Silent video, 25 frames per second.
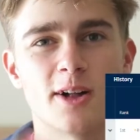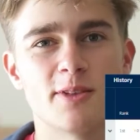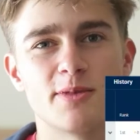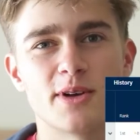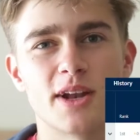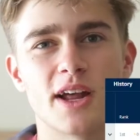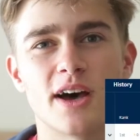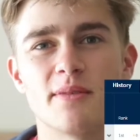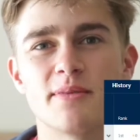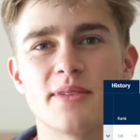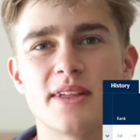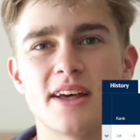I'll
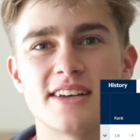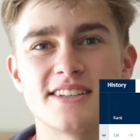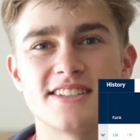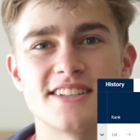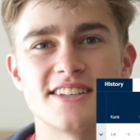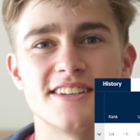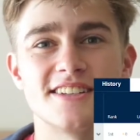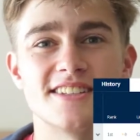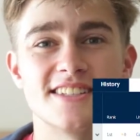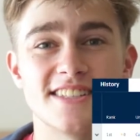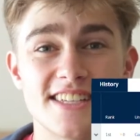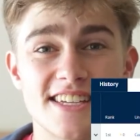put it up there
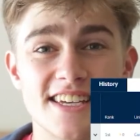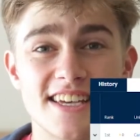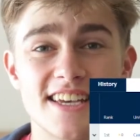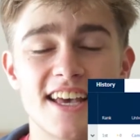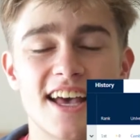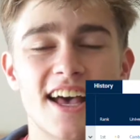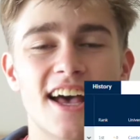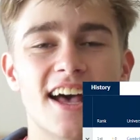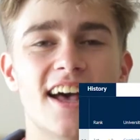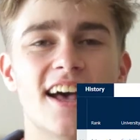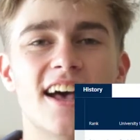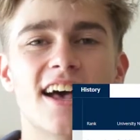so you can
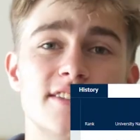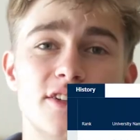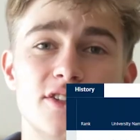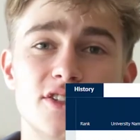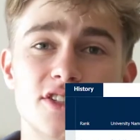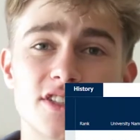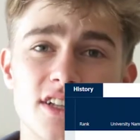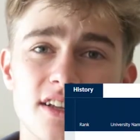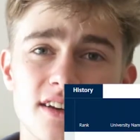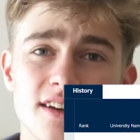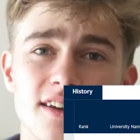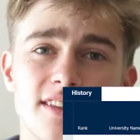see. So
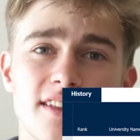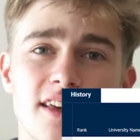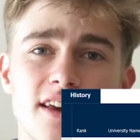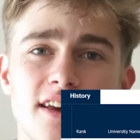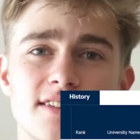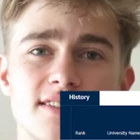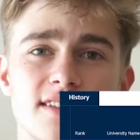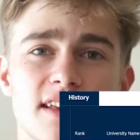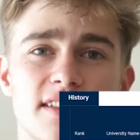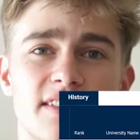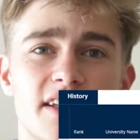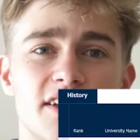just look at
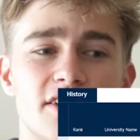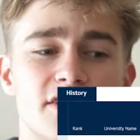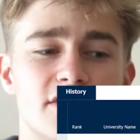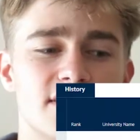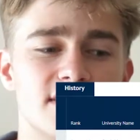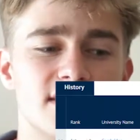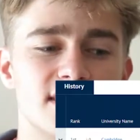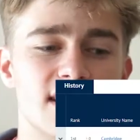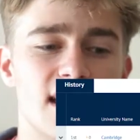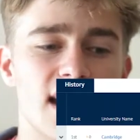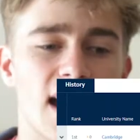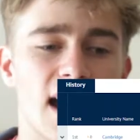those, and then you
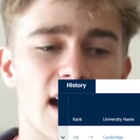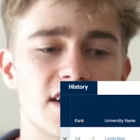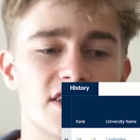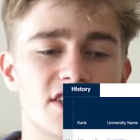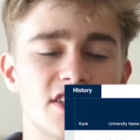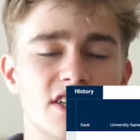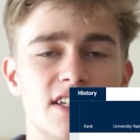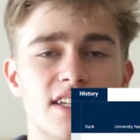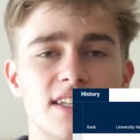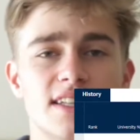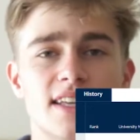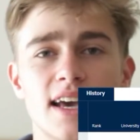can say,
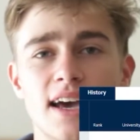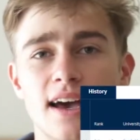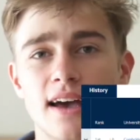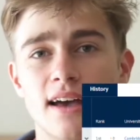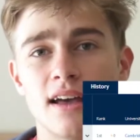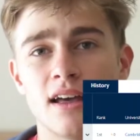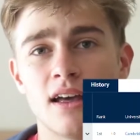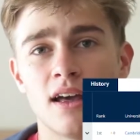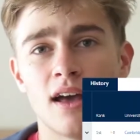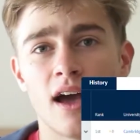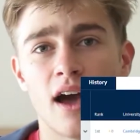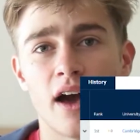actually, yeah.
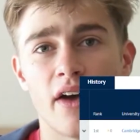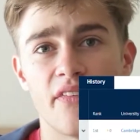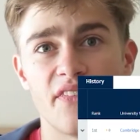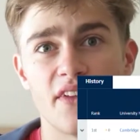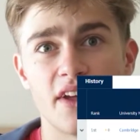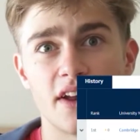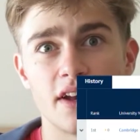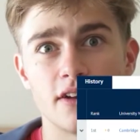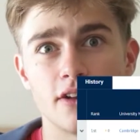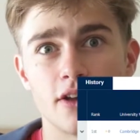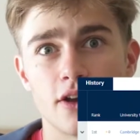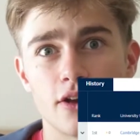And
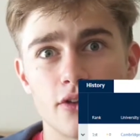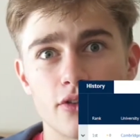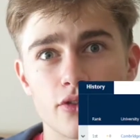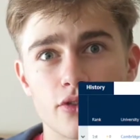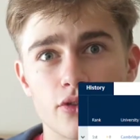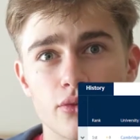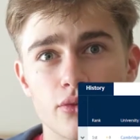then going